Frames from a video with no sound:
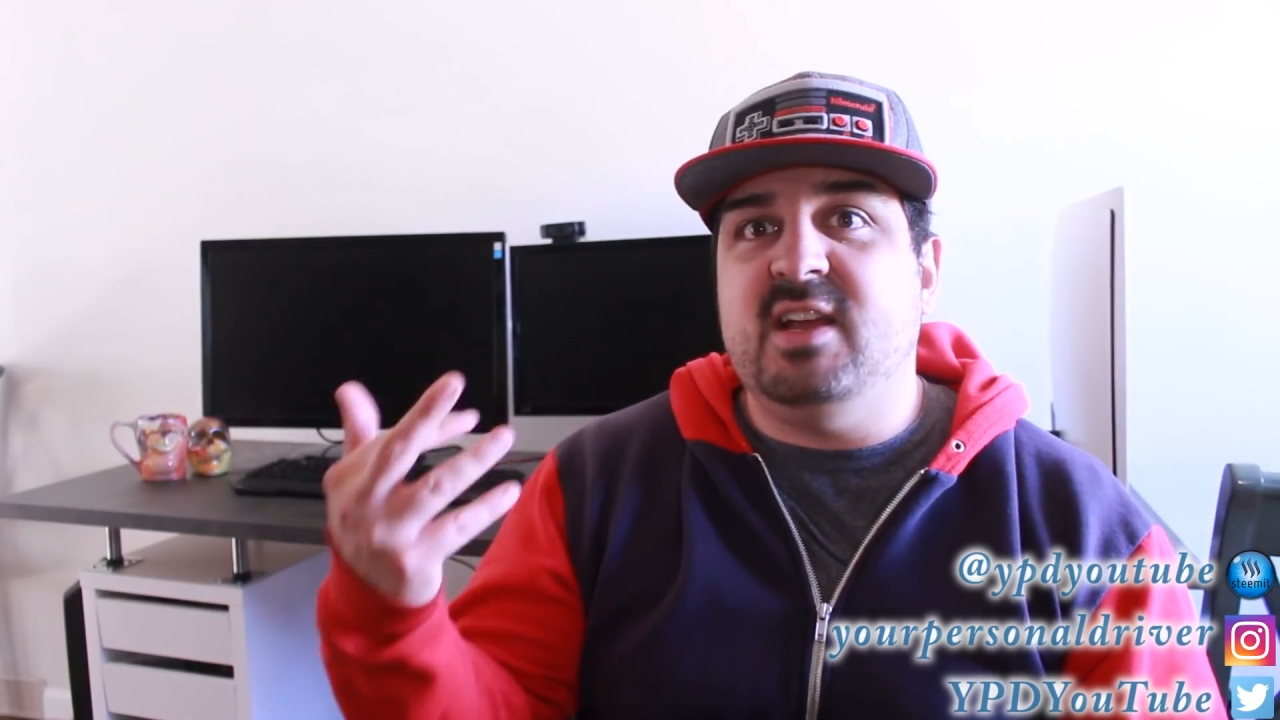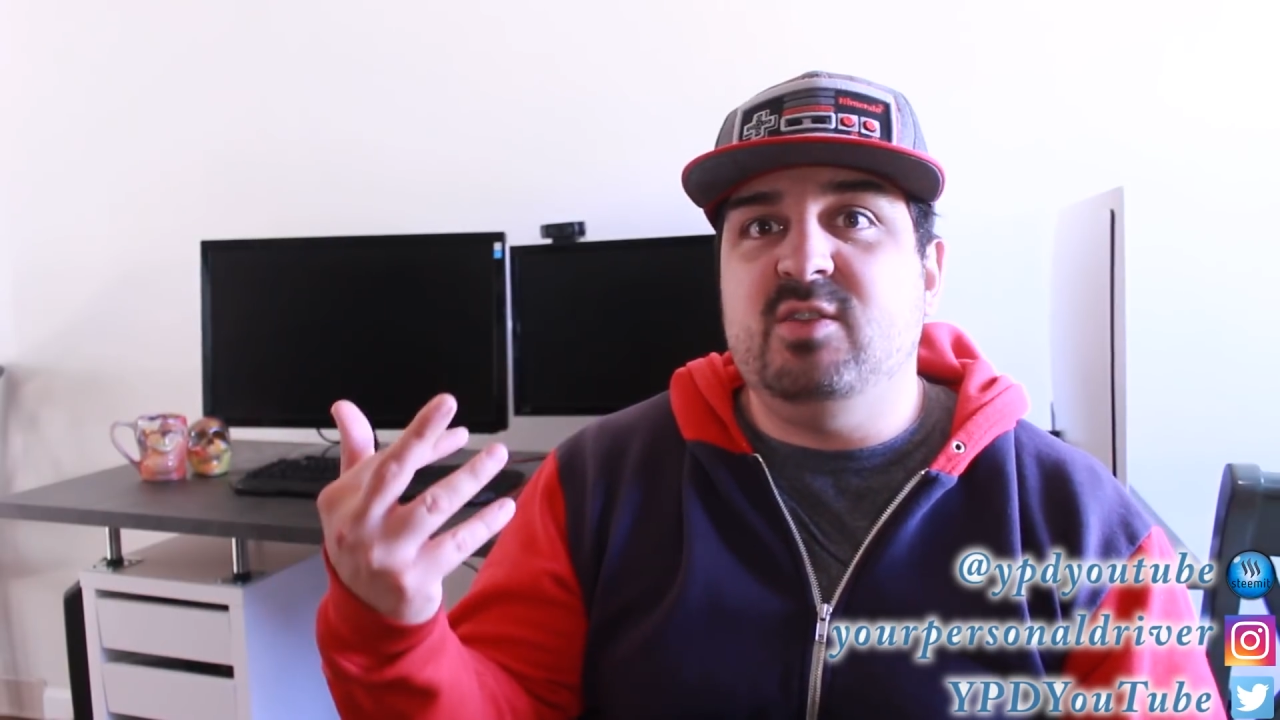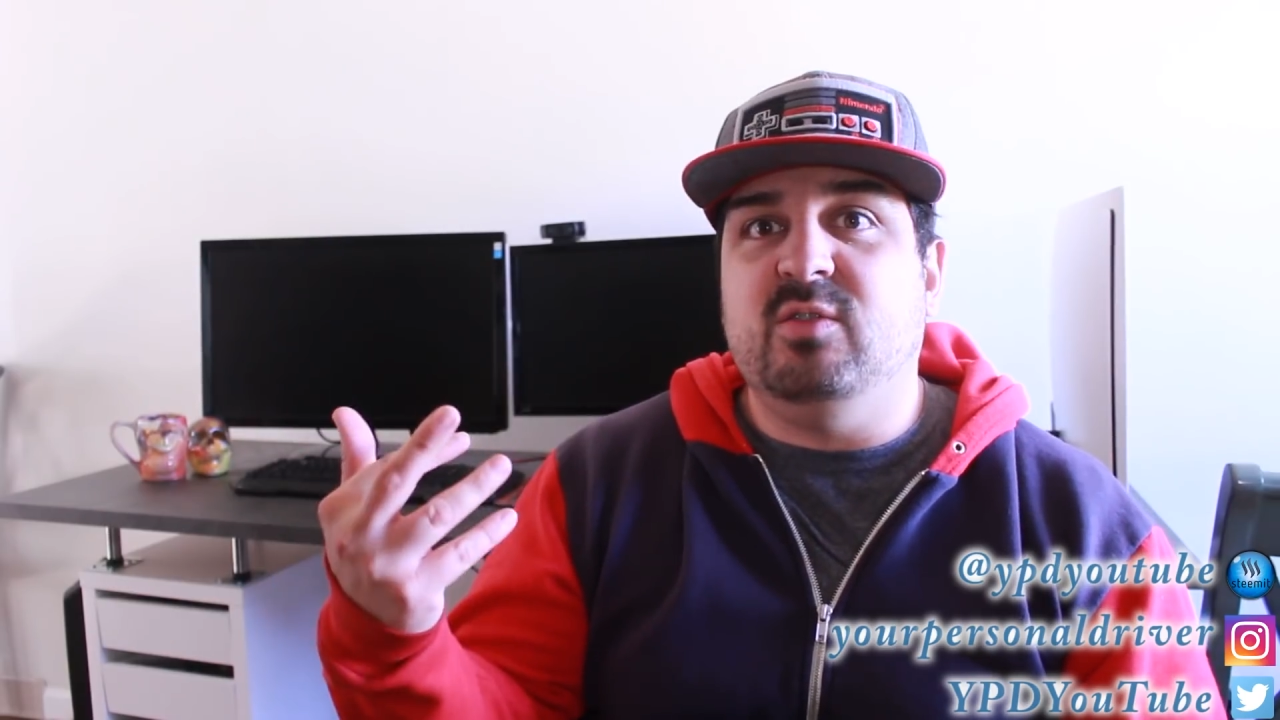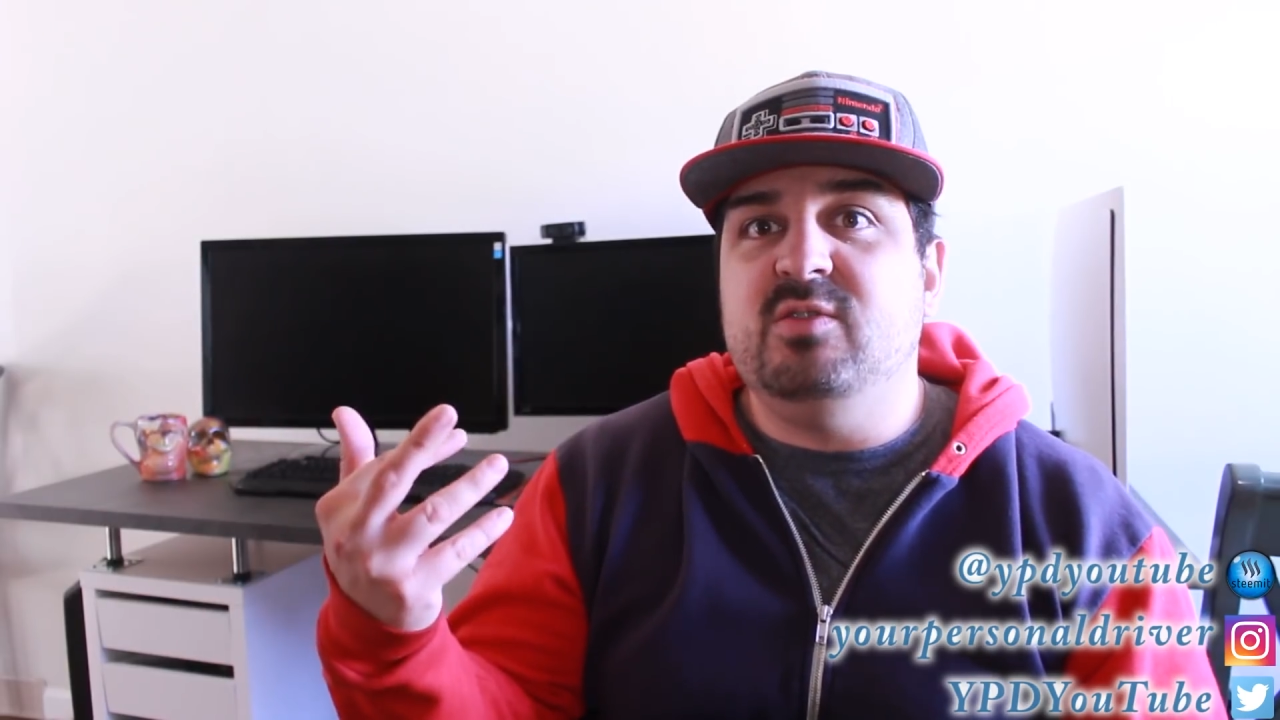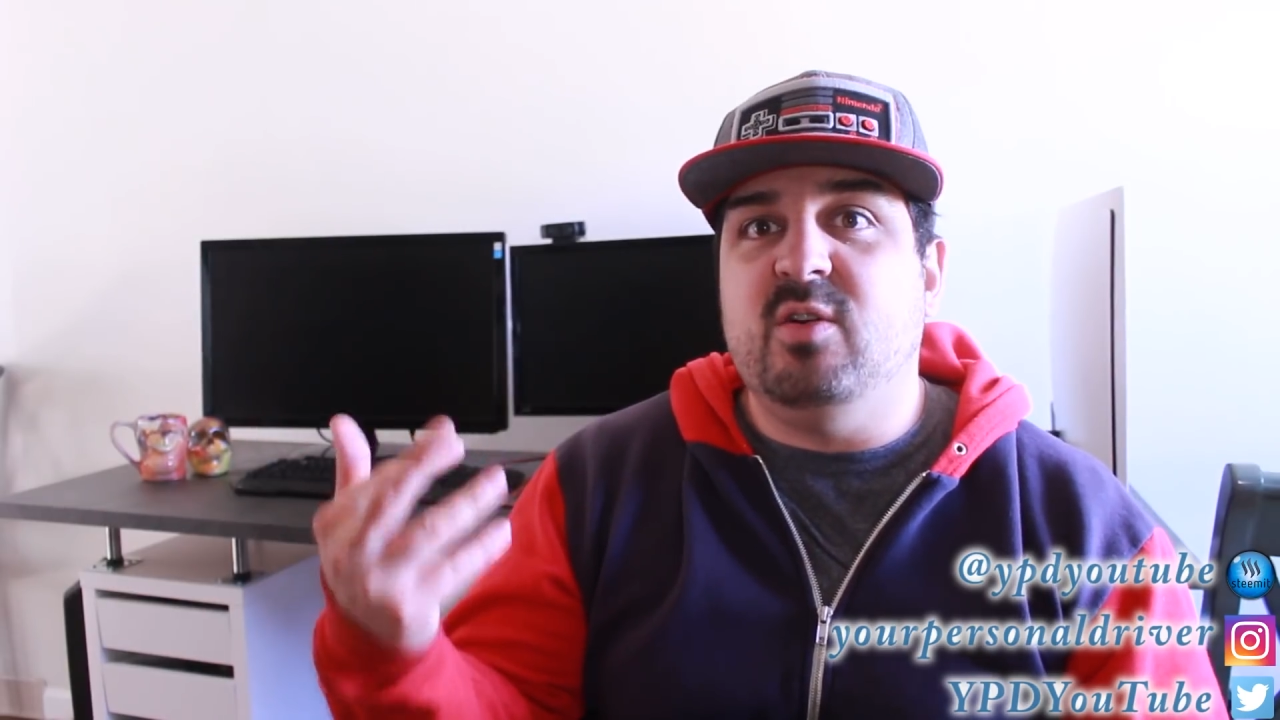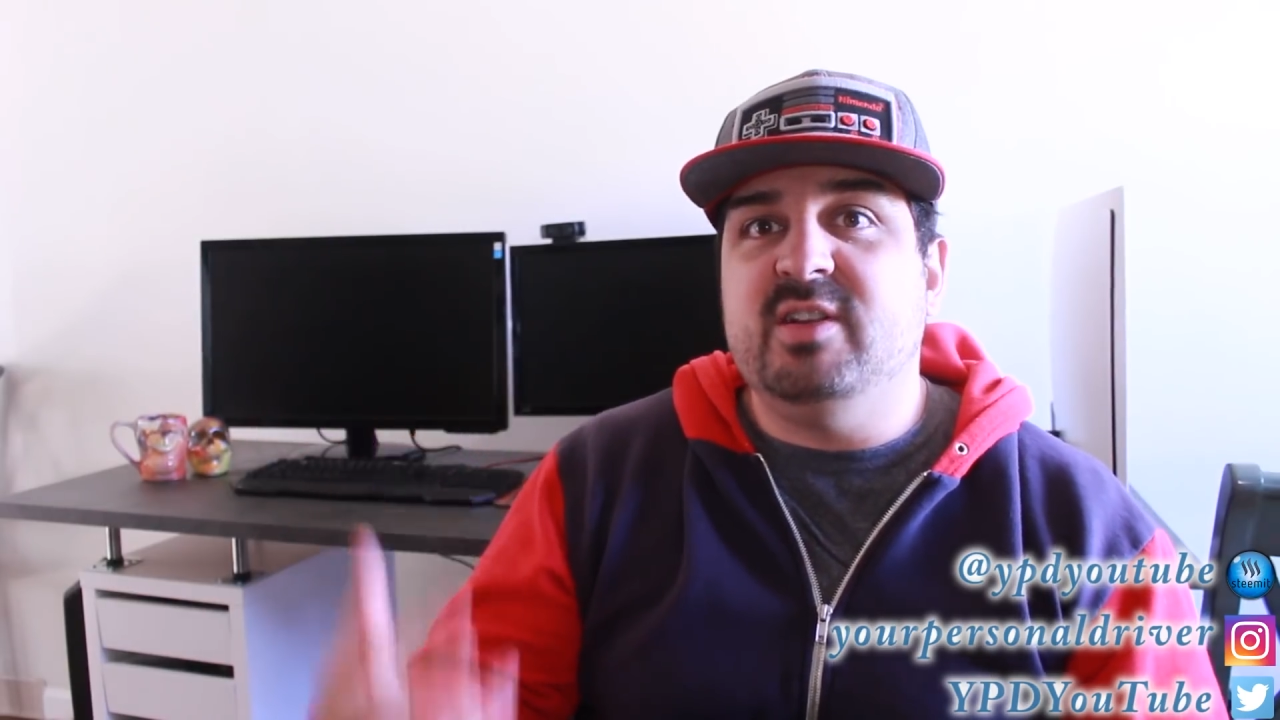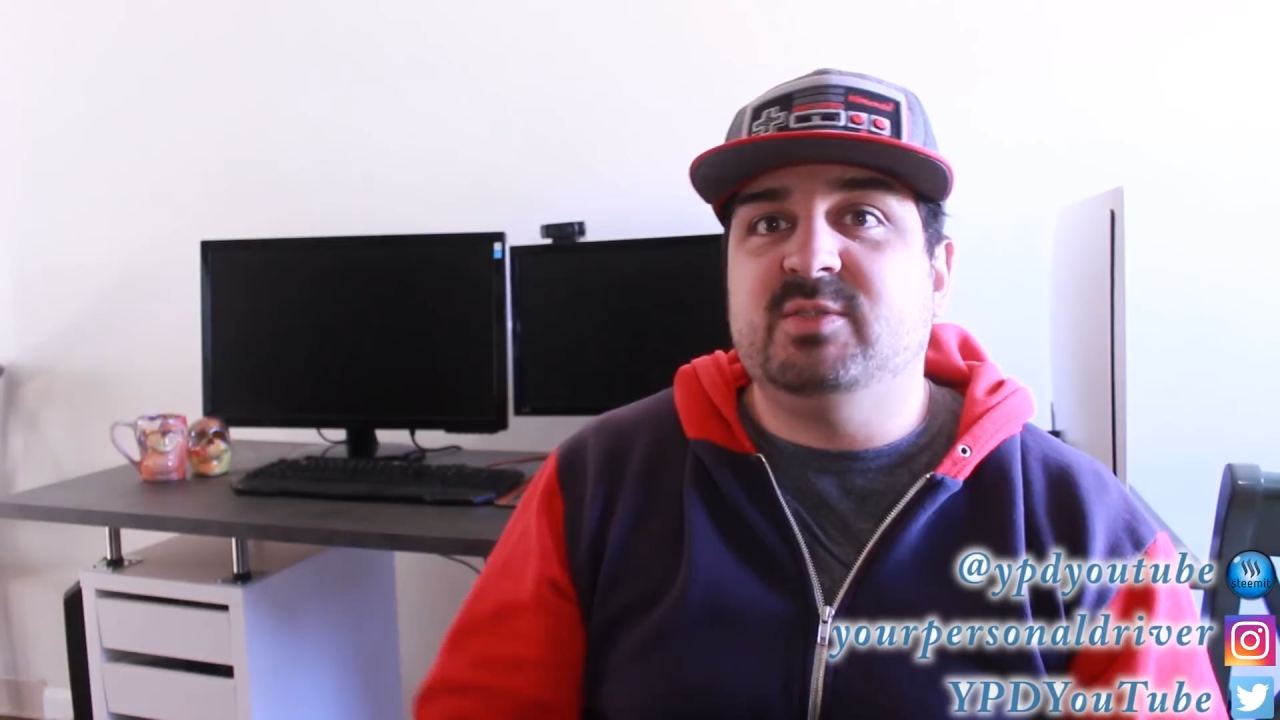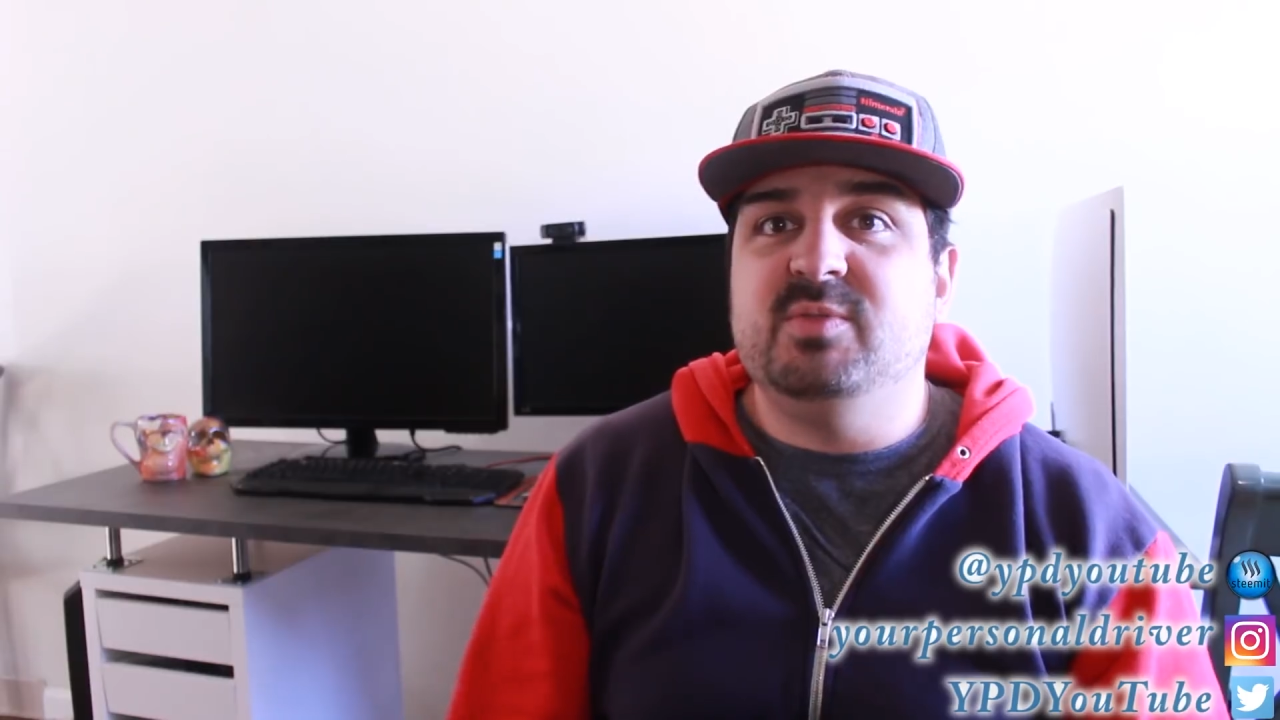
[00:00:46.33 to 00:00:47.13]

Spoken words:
that you'll notice